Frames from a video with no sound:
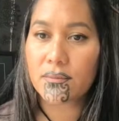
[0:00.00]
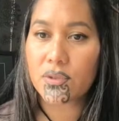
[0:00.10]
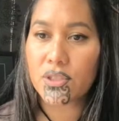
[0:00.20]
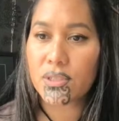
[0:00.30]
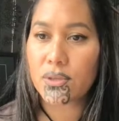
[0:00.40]

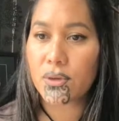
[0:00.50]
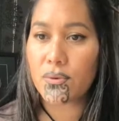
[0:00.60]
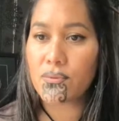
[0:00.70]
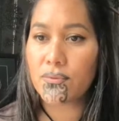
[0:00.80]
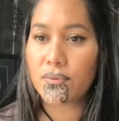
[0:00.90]
which is
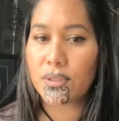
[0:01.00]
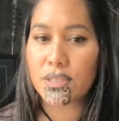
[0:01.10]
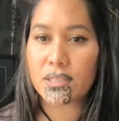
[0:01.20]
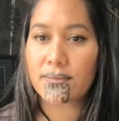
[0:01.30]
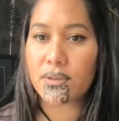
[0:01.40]
cool,
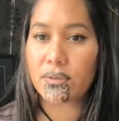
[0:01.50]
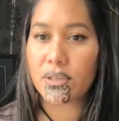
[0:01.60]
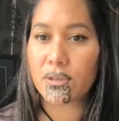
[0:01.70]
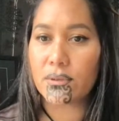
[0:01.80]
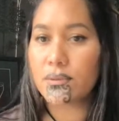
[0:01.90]
which is very
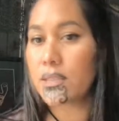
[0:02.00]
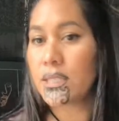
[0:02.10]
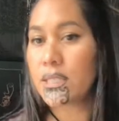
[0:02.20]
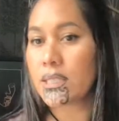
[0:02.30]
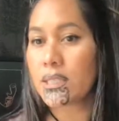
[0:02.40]
cool.
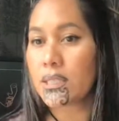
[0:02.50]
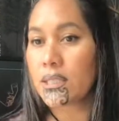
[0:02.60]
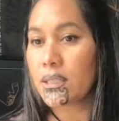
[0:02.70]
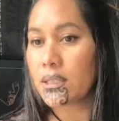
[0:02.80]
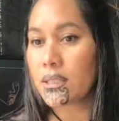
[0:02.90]

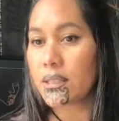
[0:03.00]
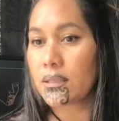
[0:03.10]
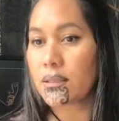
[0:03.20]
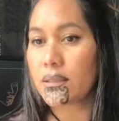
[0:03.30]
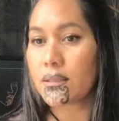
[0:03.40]

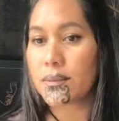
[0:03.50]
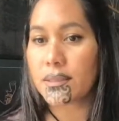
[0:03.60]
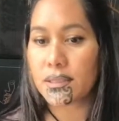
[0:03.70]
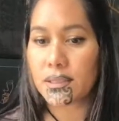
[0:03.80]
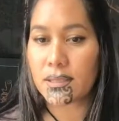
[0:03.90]
Let me
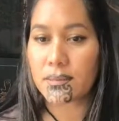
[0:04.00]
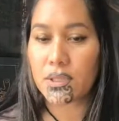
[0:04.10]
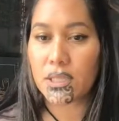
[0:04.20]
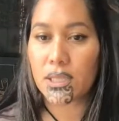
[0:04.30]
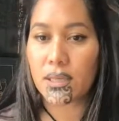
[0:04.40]
just double
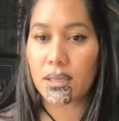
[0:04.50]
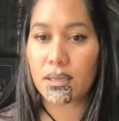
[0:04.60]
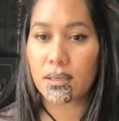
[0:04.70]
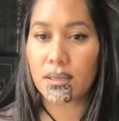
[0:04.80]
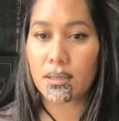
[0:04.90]
check.